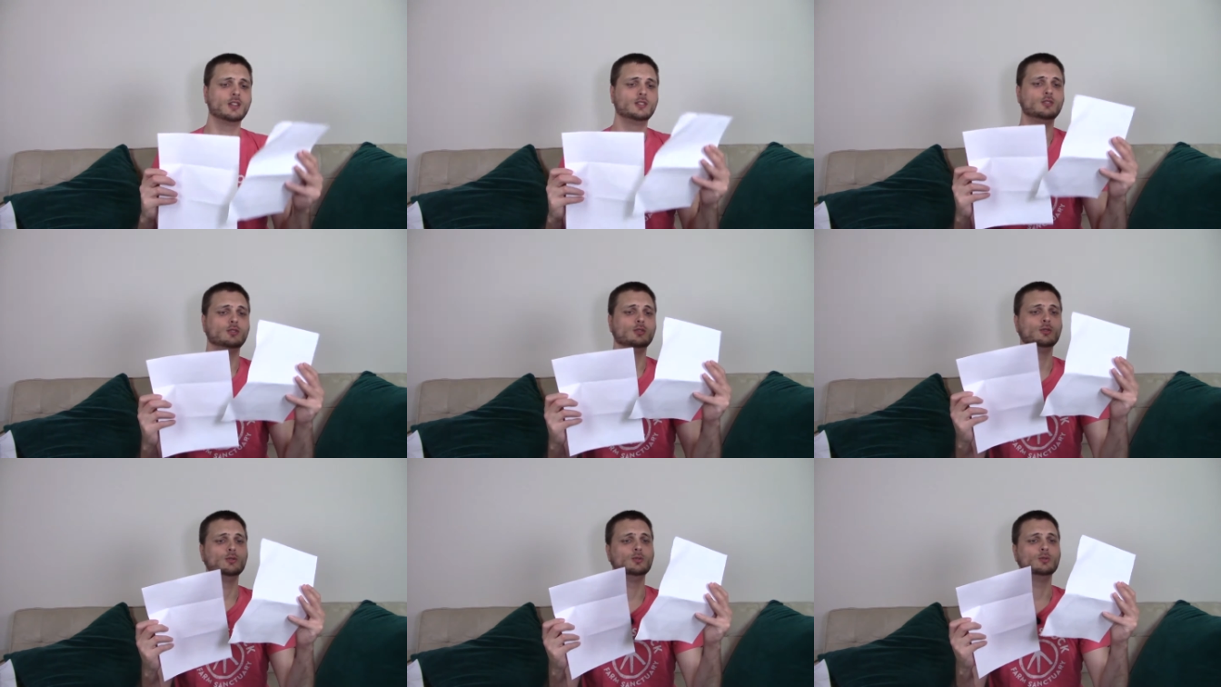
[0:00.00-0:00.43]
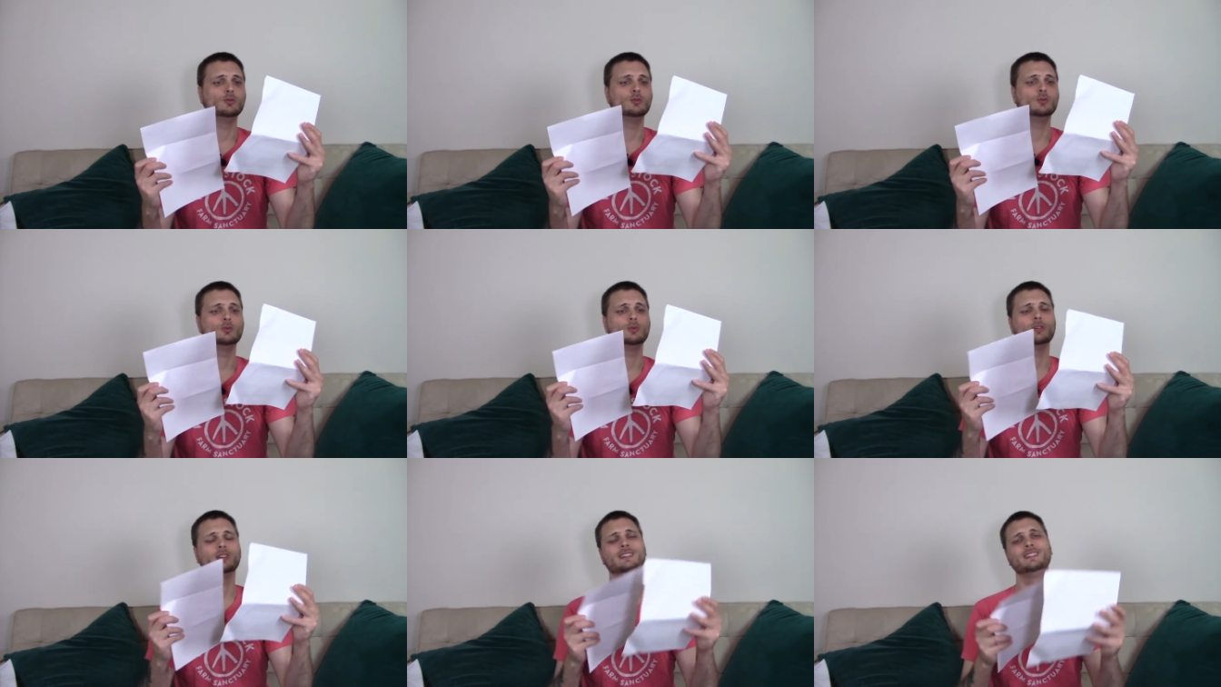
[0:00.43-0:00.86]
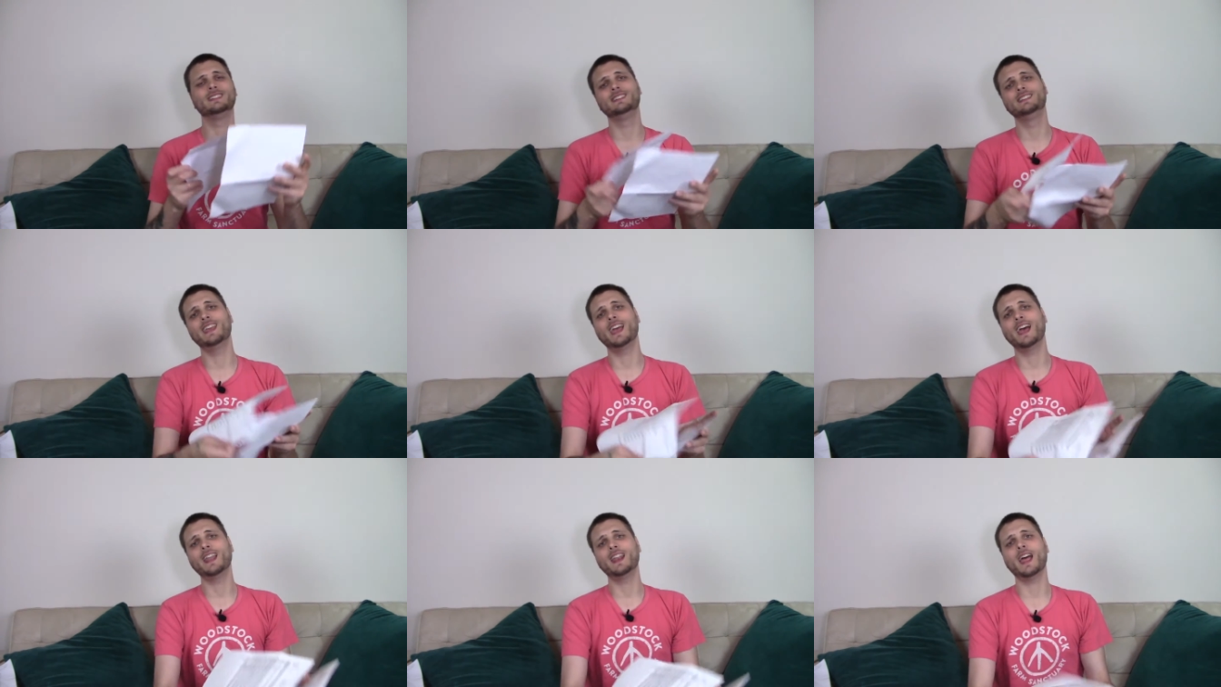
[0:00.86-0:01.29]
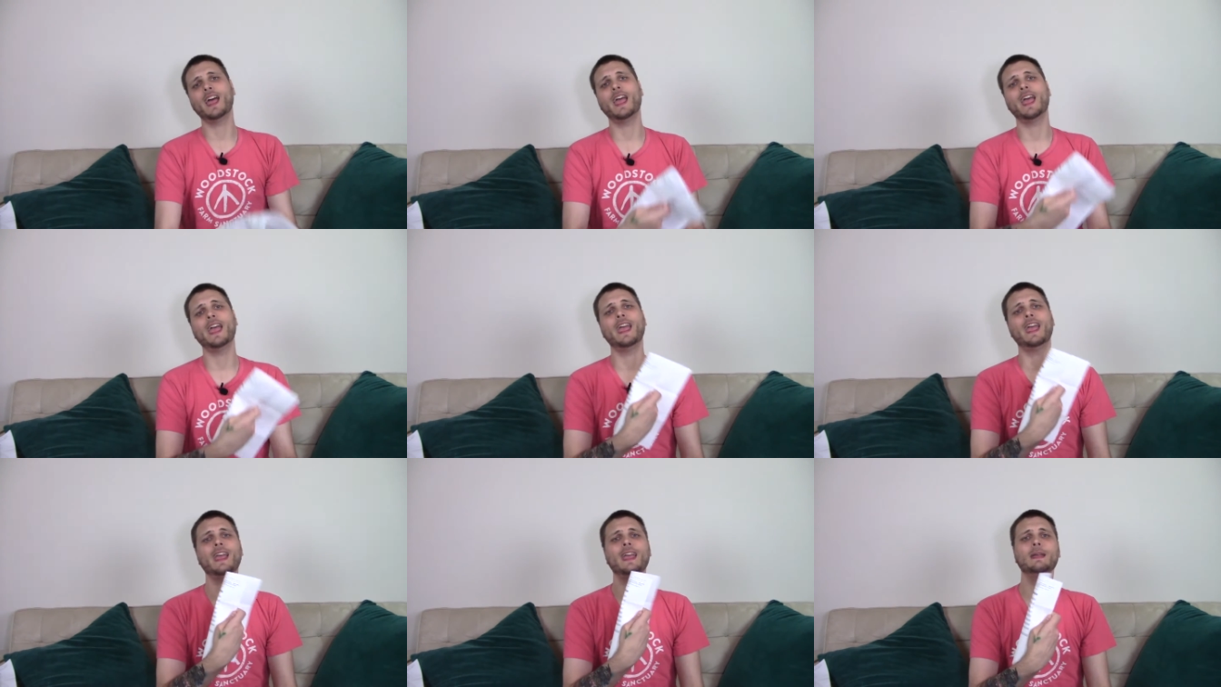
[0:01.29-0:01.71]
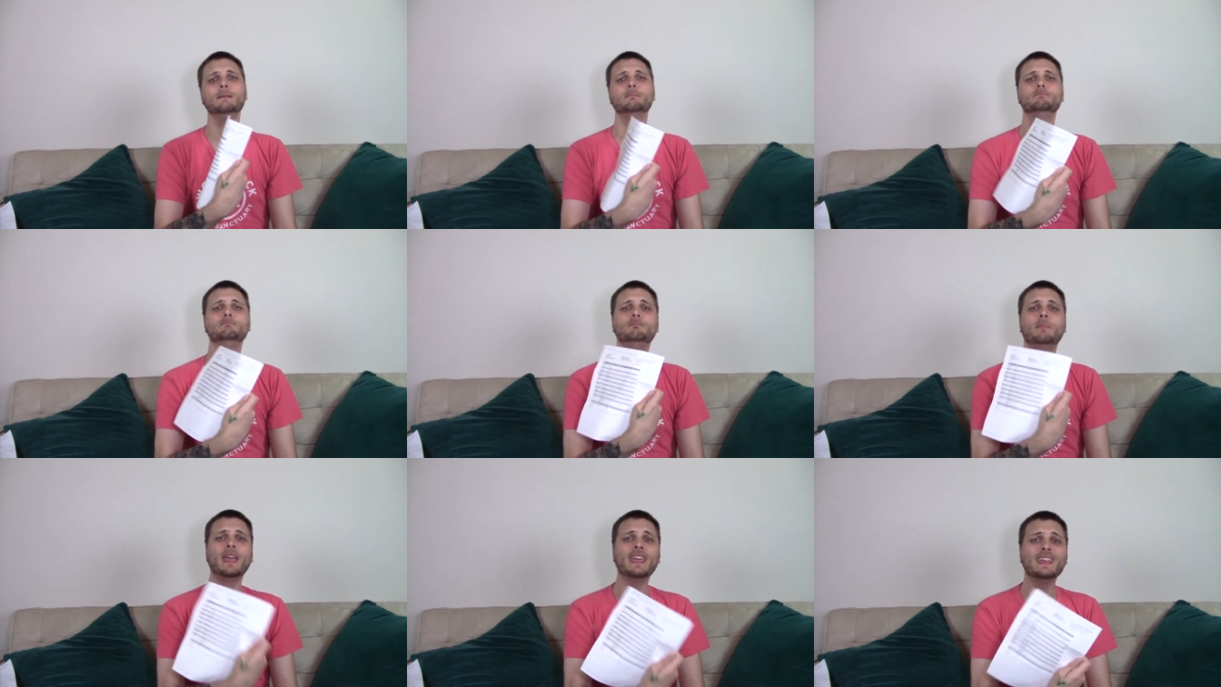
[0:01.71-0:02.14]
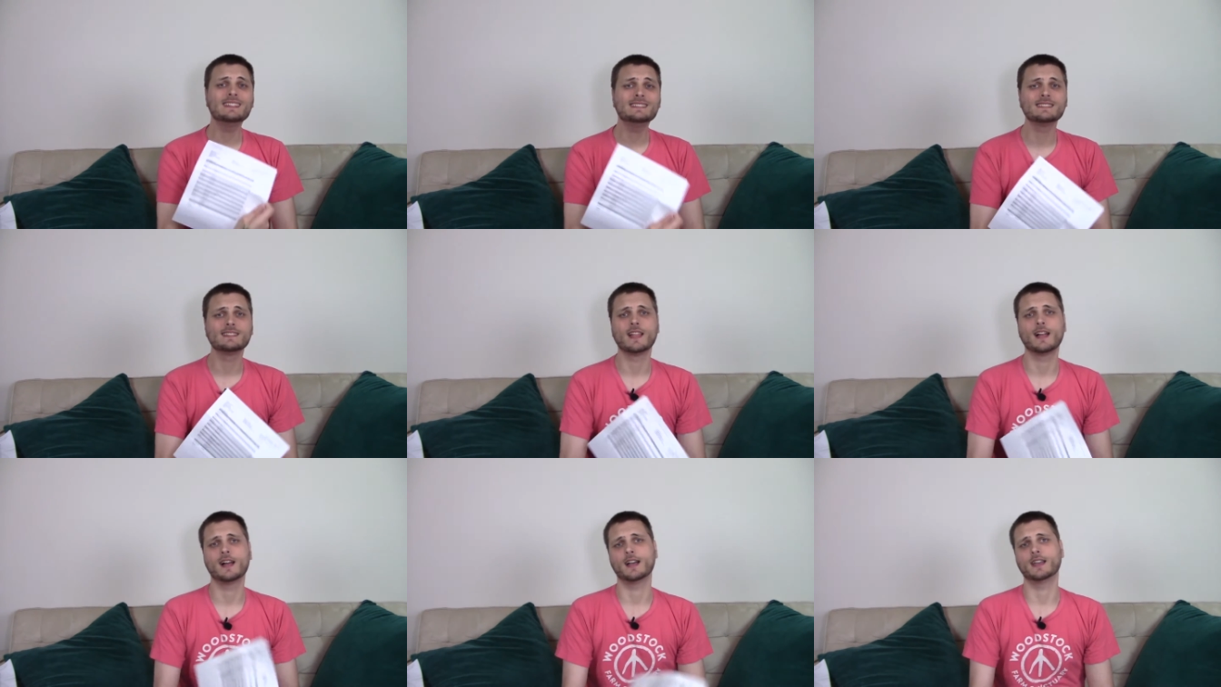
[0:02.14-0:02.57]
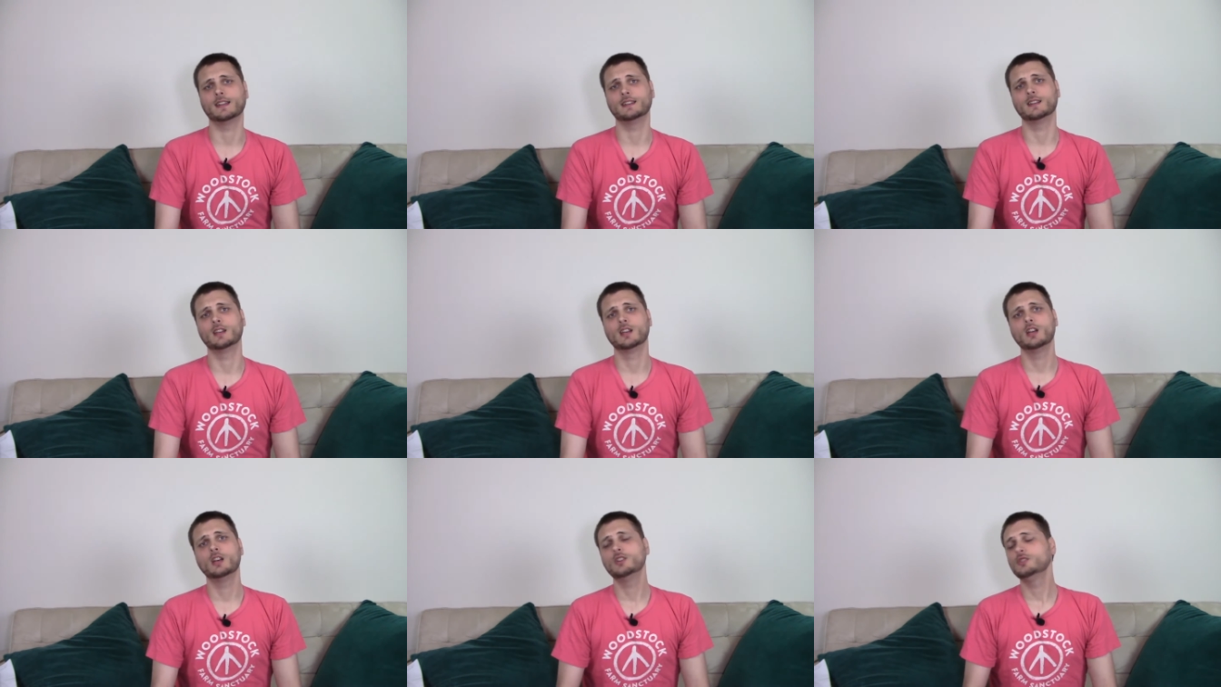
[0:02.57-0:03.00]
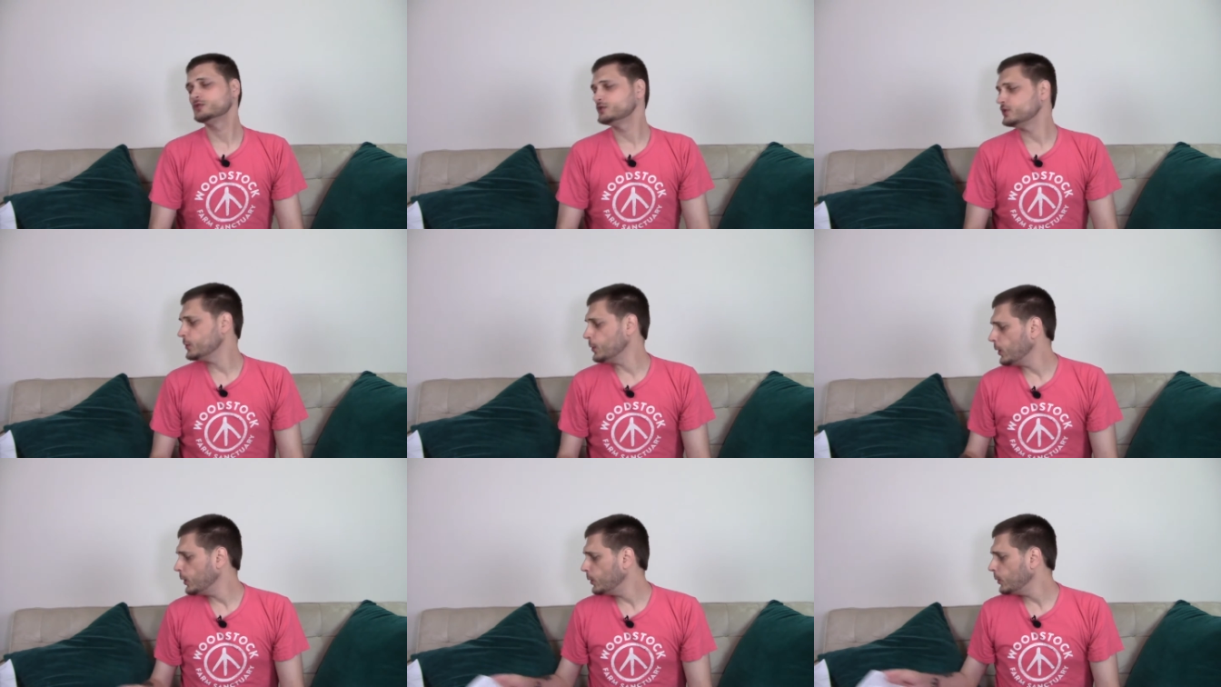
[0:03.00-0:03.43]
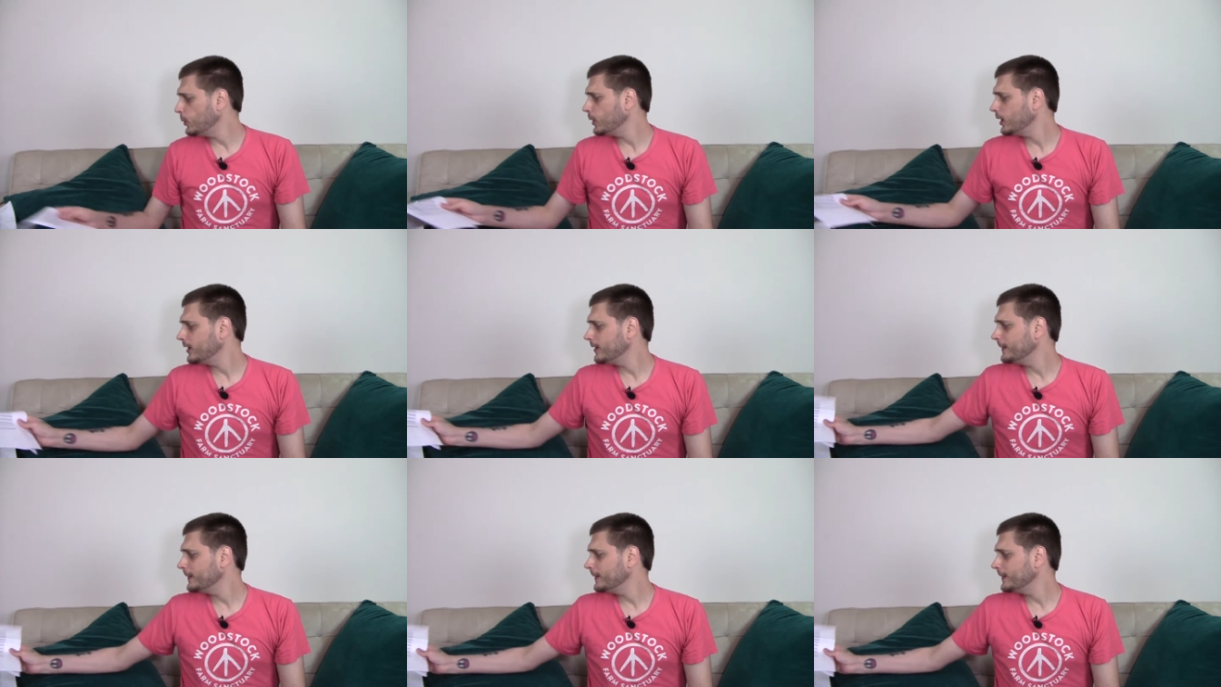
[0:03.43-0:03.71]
to get a baseline so